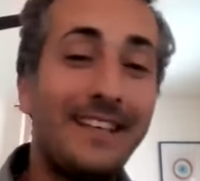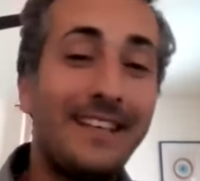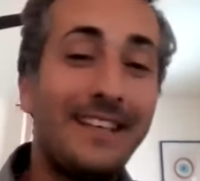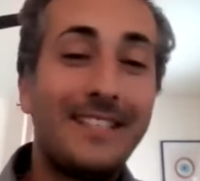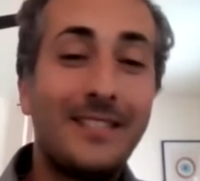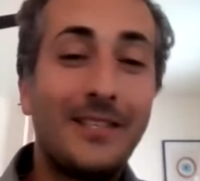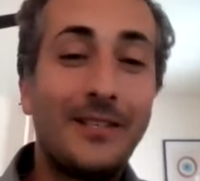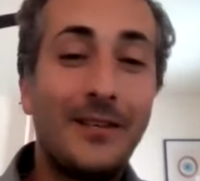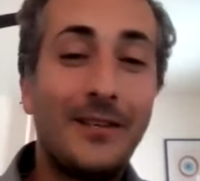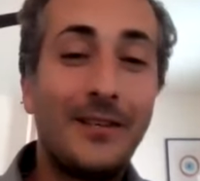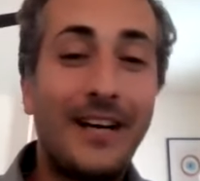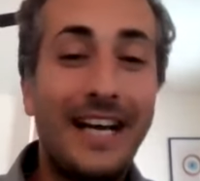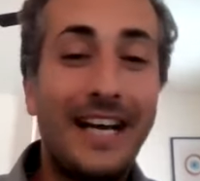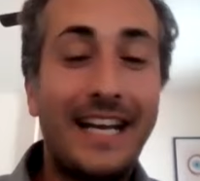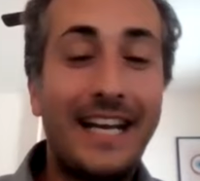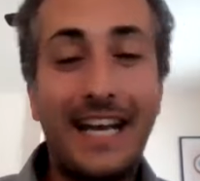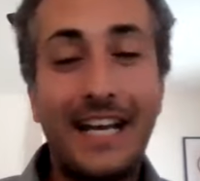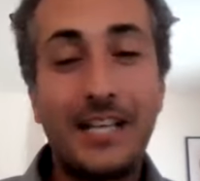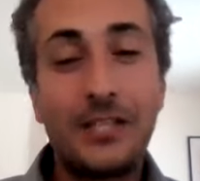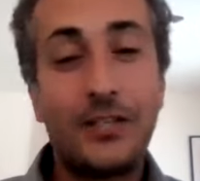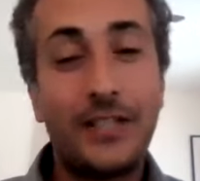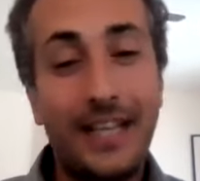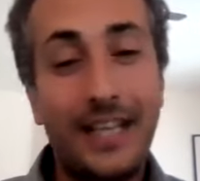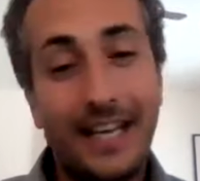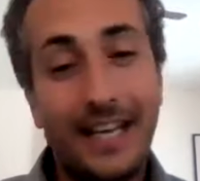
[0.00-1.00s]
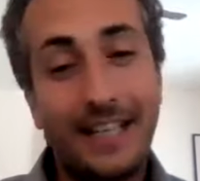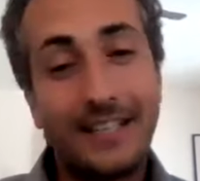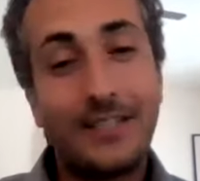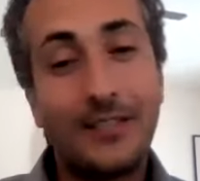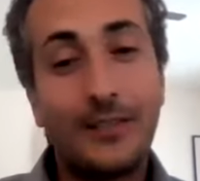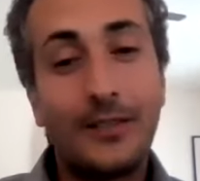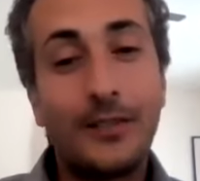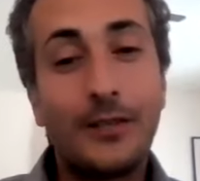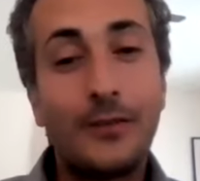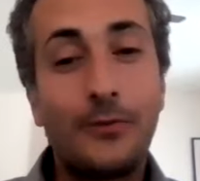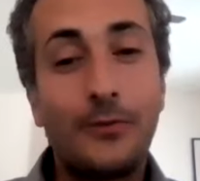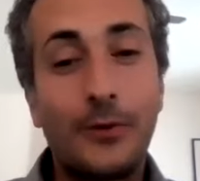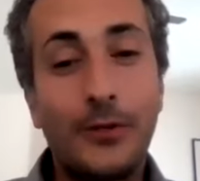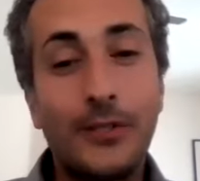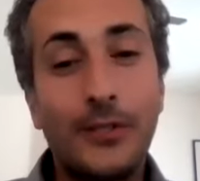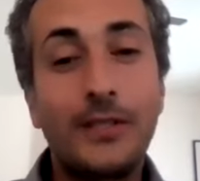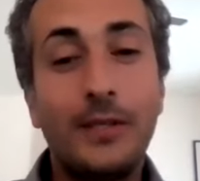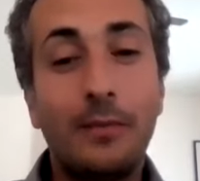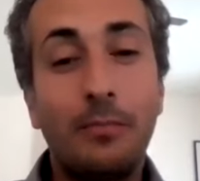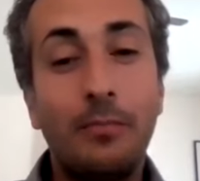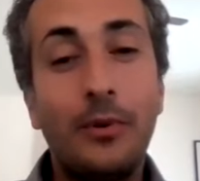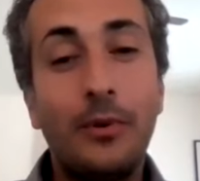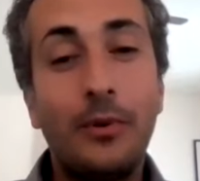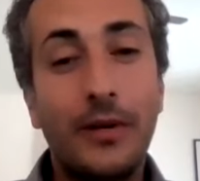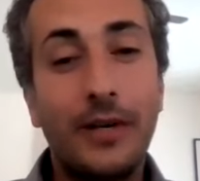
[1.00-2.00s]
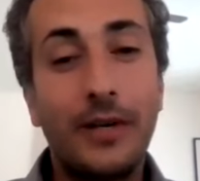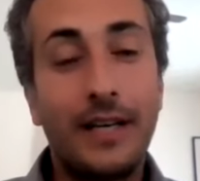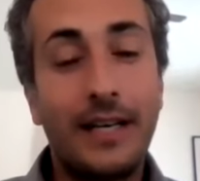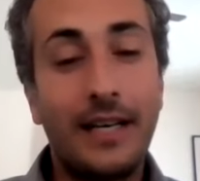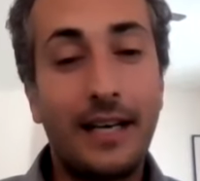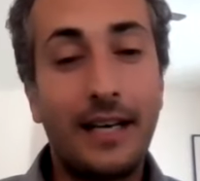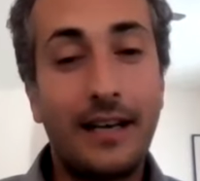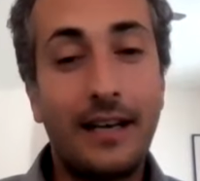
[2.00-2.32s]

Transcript: So I naturally had to look for support.